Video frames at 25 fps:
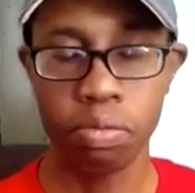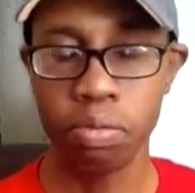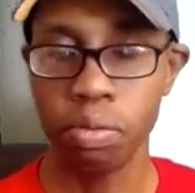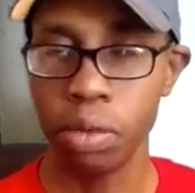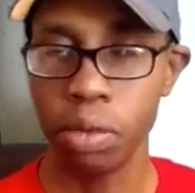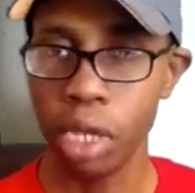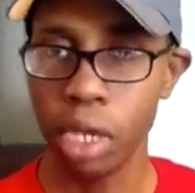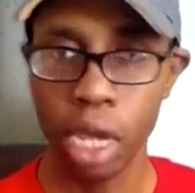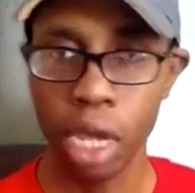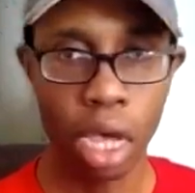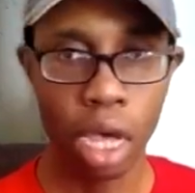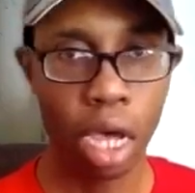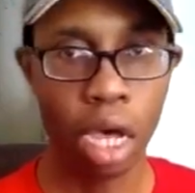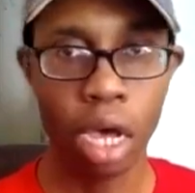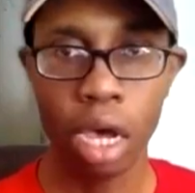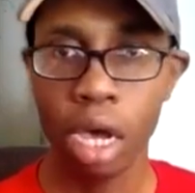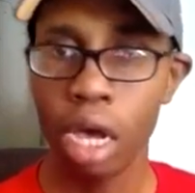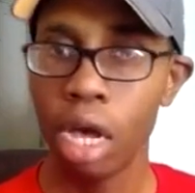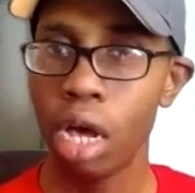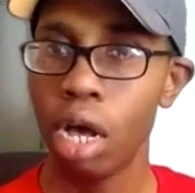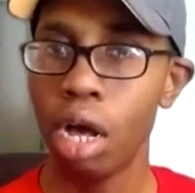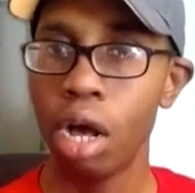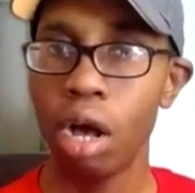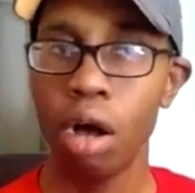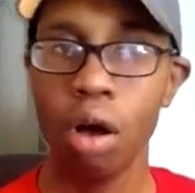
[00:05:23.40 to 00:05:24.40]

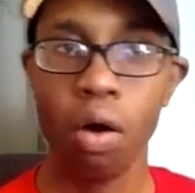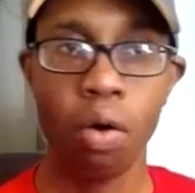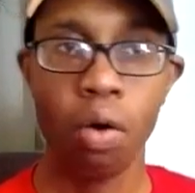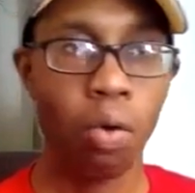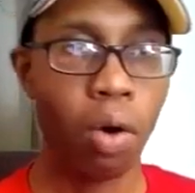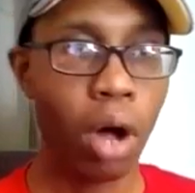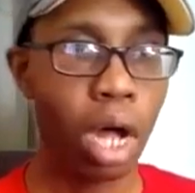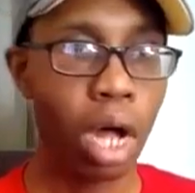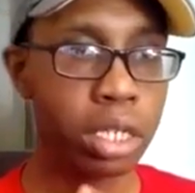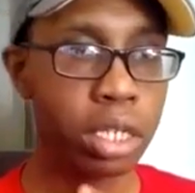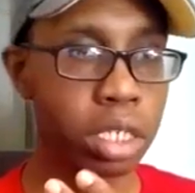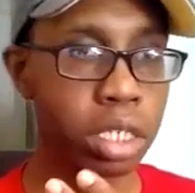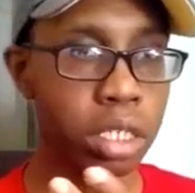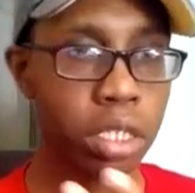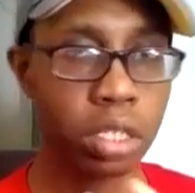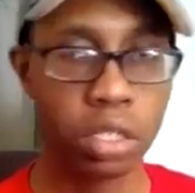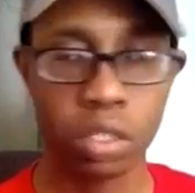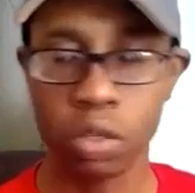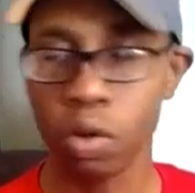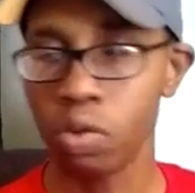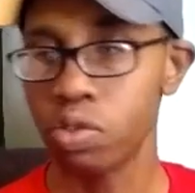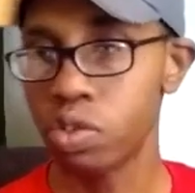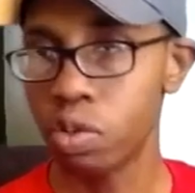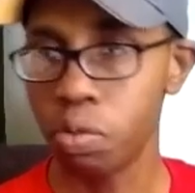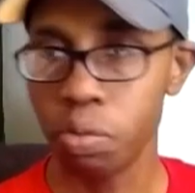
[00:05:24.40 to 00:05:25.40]
media, watch the
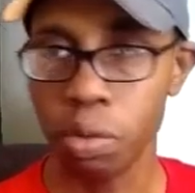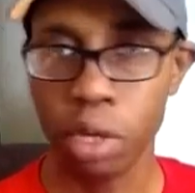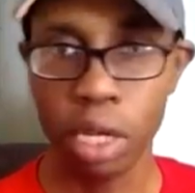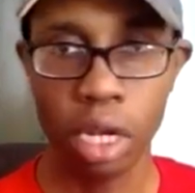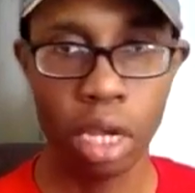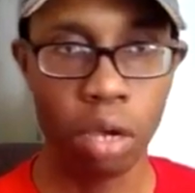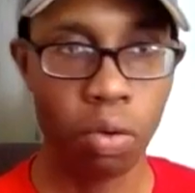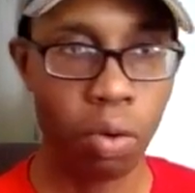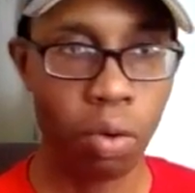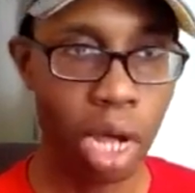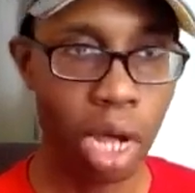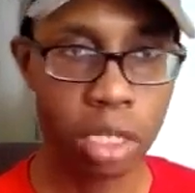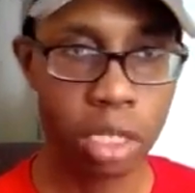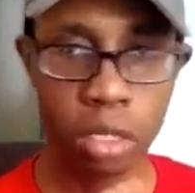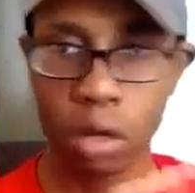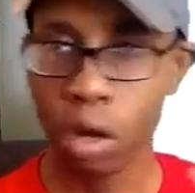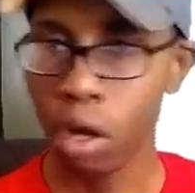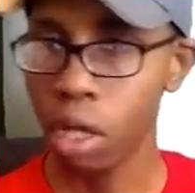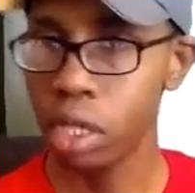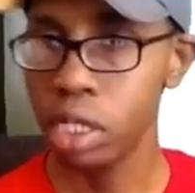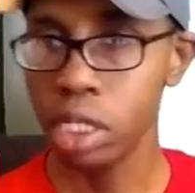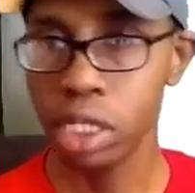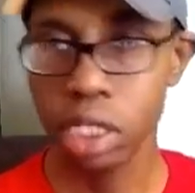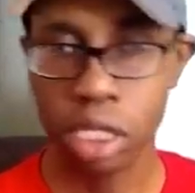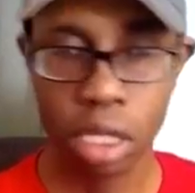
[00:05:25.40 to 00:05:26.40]
social media, watch
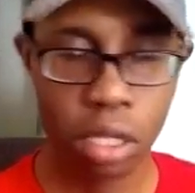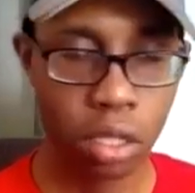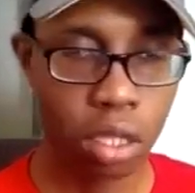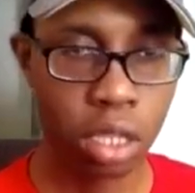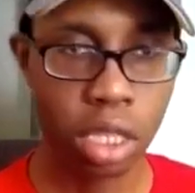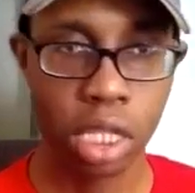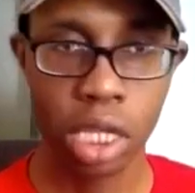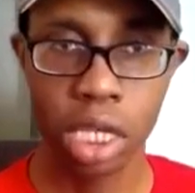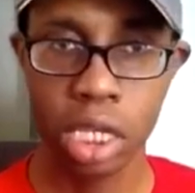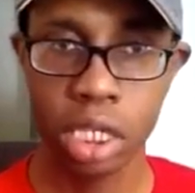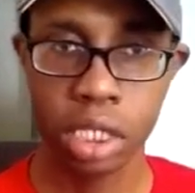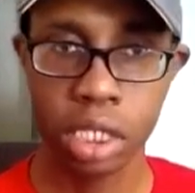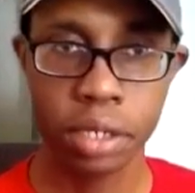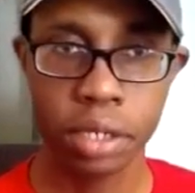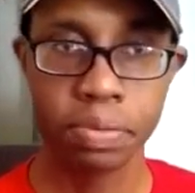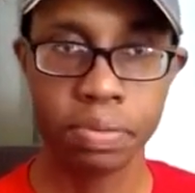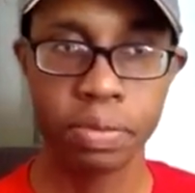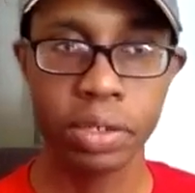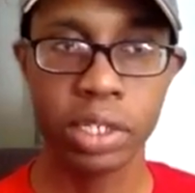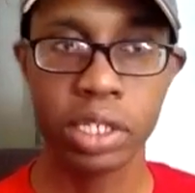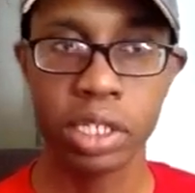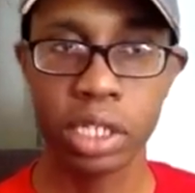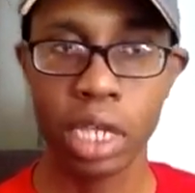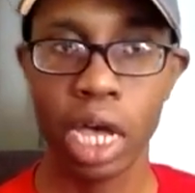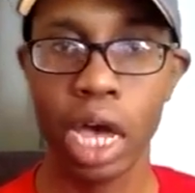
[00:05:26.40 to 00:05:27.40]
all these other things
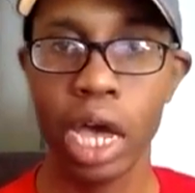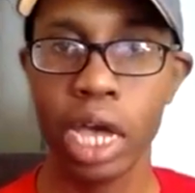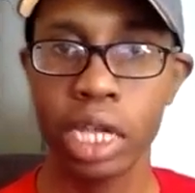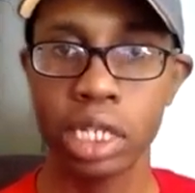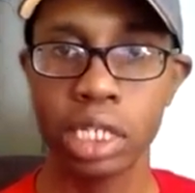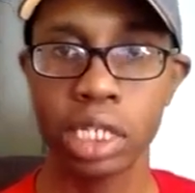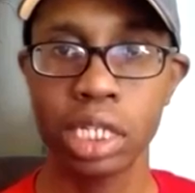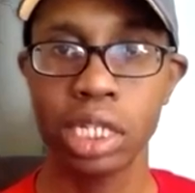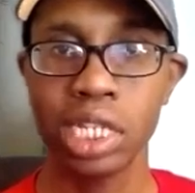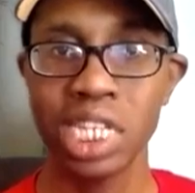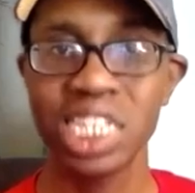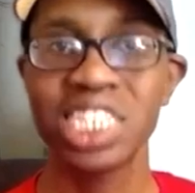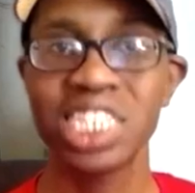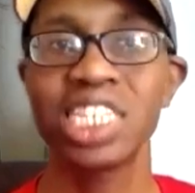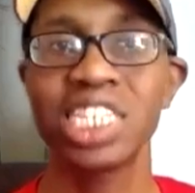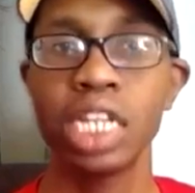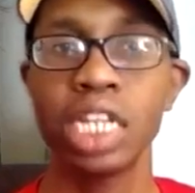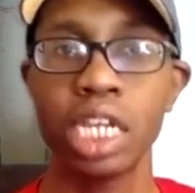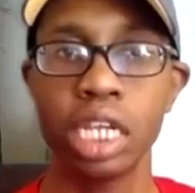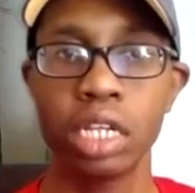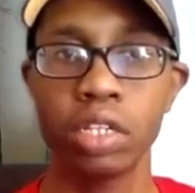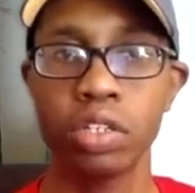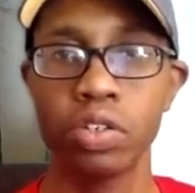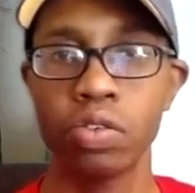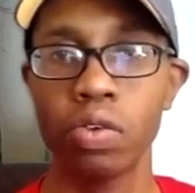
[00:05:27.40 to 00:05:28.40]
besides
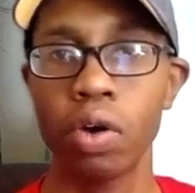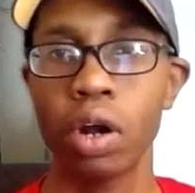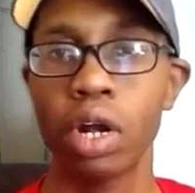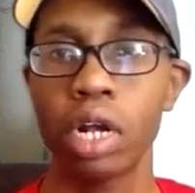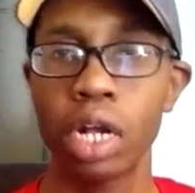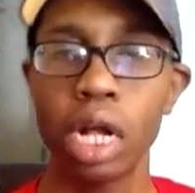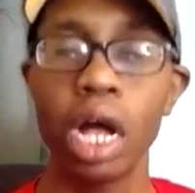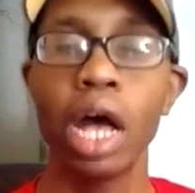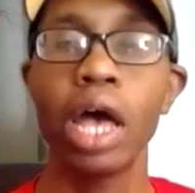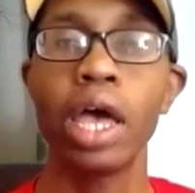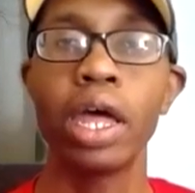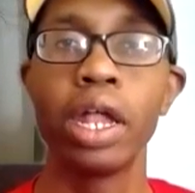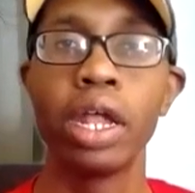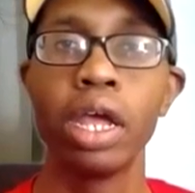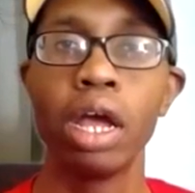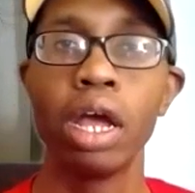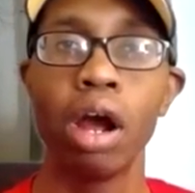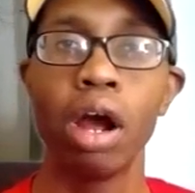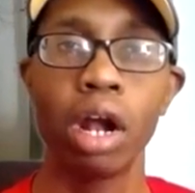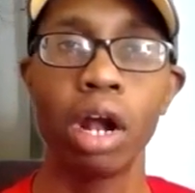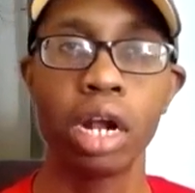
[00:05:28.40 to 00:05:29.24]
listening to our gut.